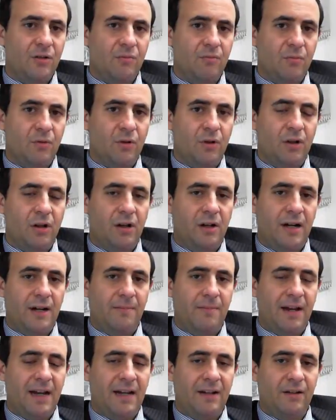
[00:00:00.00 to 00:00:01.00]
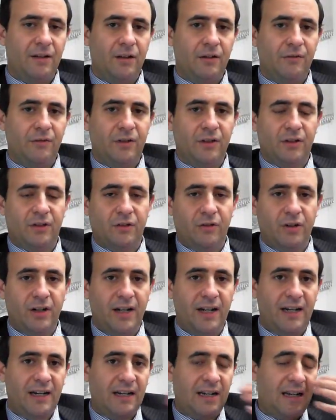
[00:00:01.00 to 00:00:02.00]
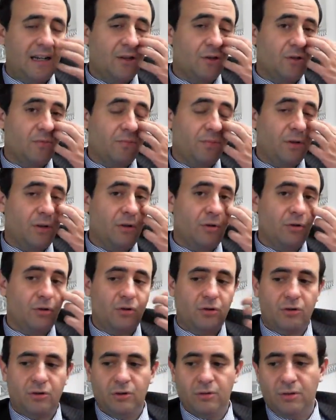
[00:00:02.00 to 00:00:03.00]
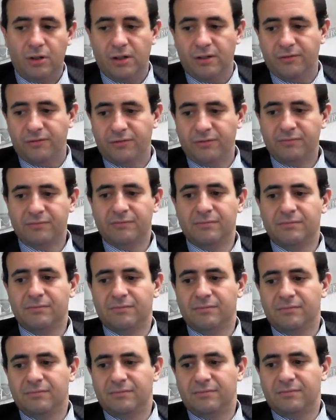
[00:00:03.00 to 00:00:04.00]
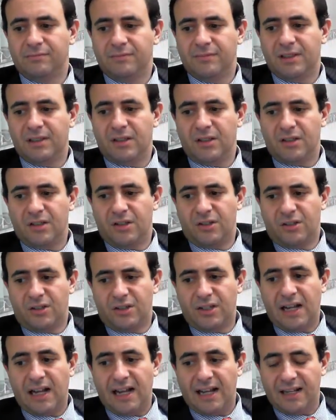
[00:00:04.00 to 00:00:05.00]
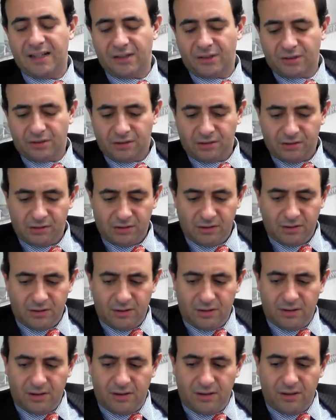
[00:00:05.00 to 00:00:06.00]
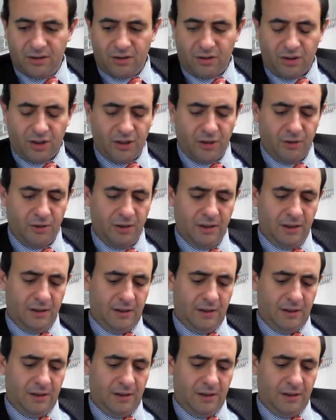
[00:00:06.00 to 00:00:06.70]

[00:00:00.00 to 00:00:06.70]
more a matter of degree as opposed to of size. So